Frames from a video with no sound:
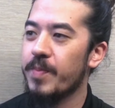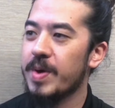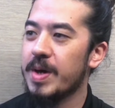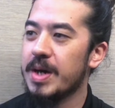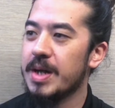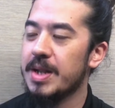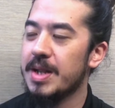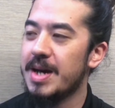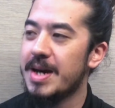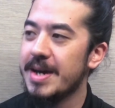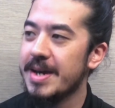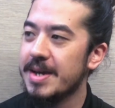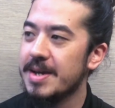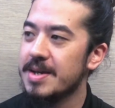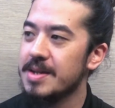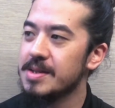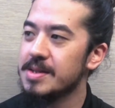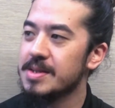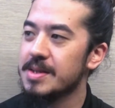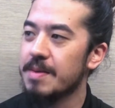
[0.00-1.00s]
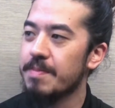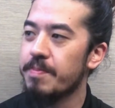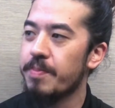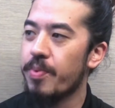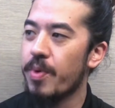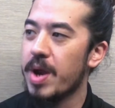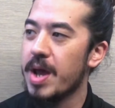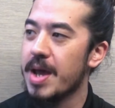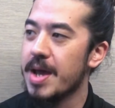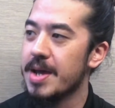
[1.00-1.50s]
clients and
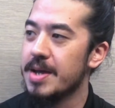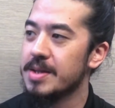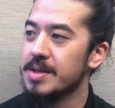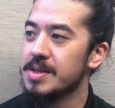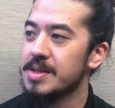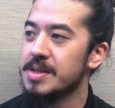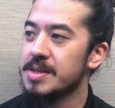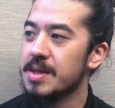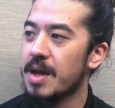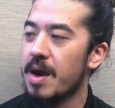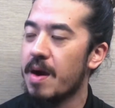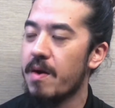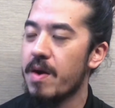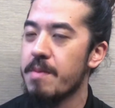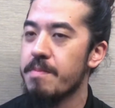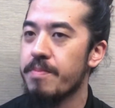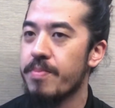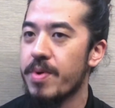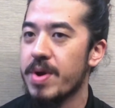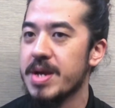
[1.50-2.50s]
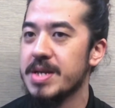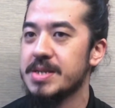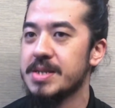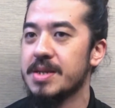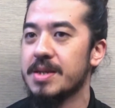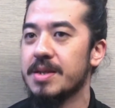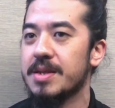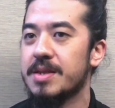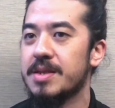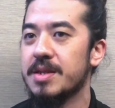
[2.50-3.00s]
brands are
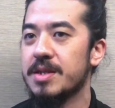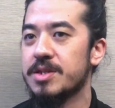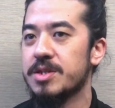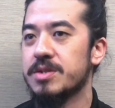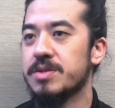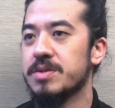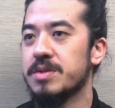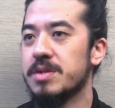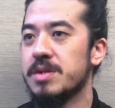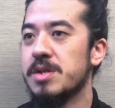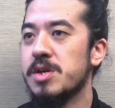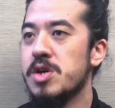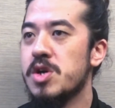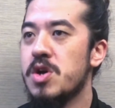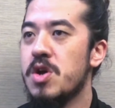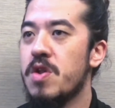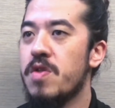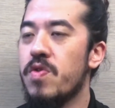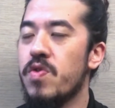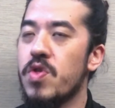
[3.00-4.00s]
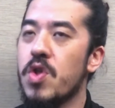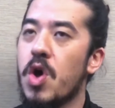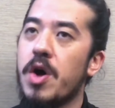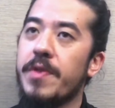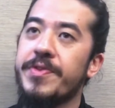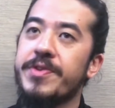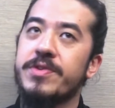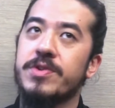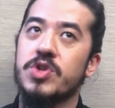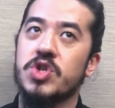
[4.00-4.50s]
embracing digital
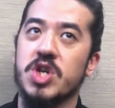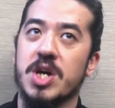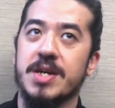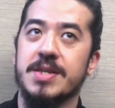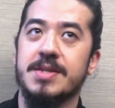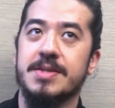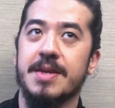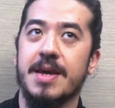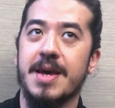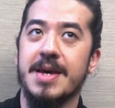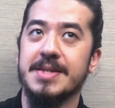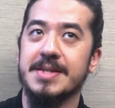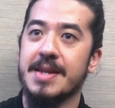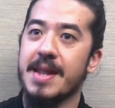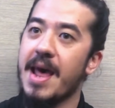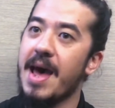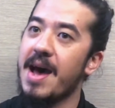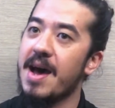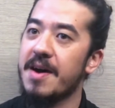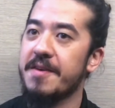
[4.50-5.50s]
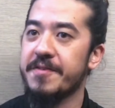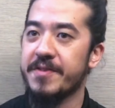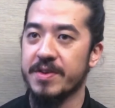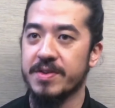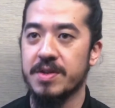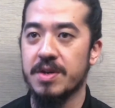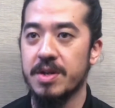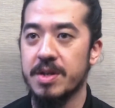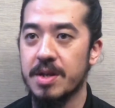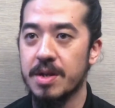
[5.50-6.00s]
not just as an
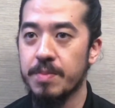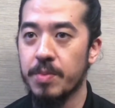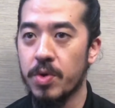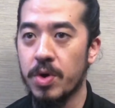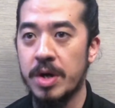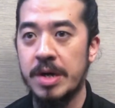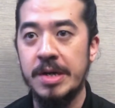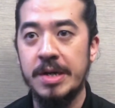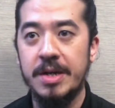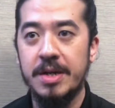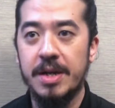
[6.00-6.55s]
afterthought anymore.